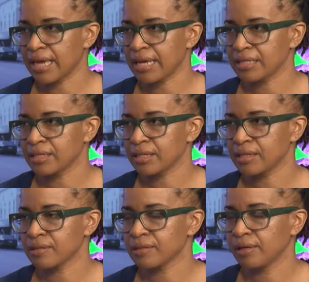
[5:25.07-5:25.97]

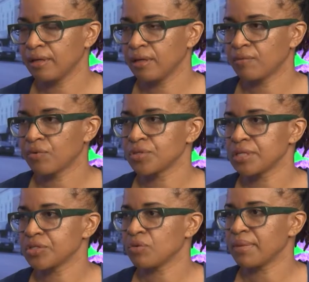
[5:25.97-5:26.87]
acids
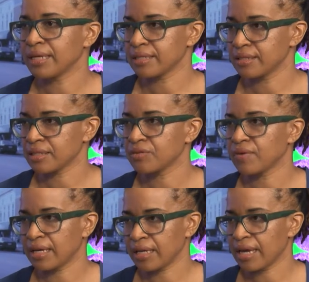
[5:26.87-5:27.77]
versus omega-6
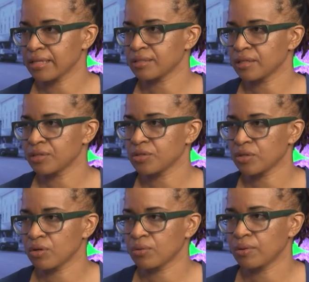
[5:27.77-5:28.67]
fatty acids.
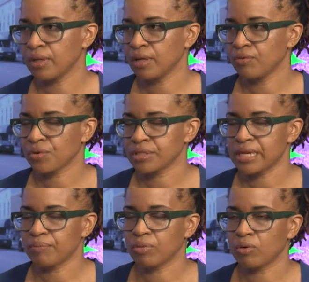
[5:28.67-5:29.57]
So for
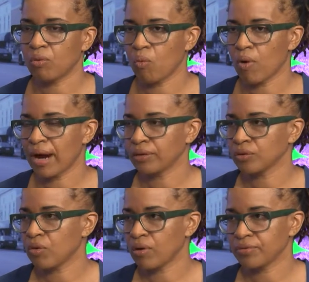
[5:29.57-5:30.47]
example,
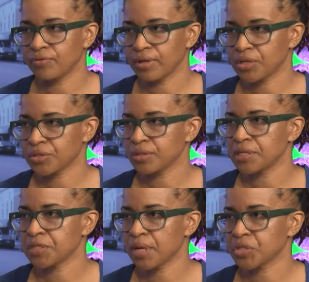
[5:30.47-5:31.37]
wild-caught fish,
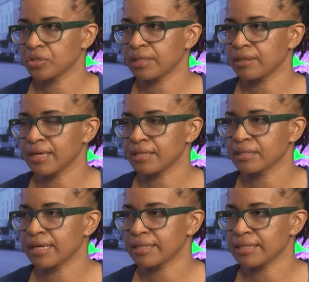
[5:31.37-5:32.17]
especially things like